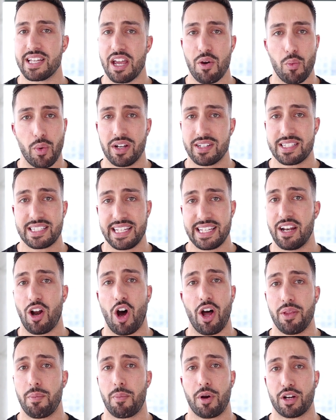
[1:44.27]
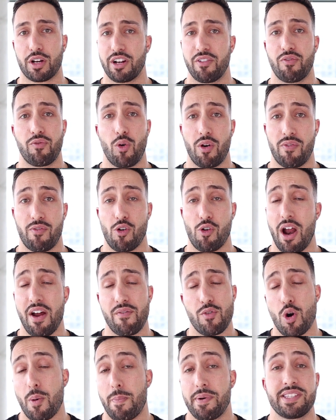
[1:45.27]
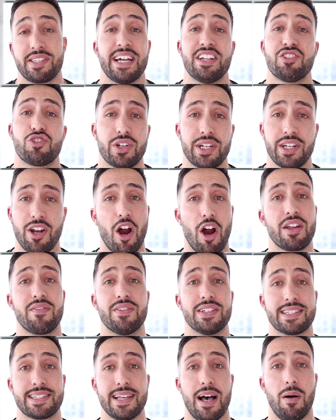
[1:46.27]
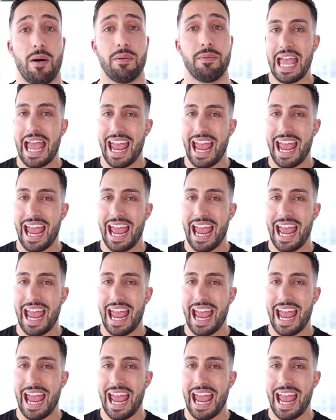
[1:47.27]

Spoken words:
it will sit on the market for forever or potentially not even sell.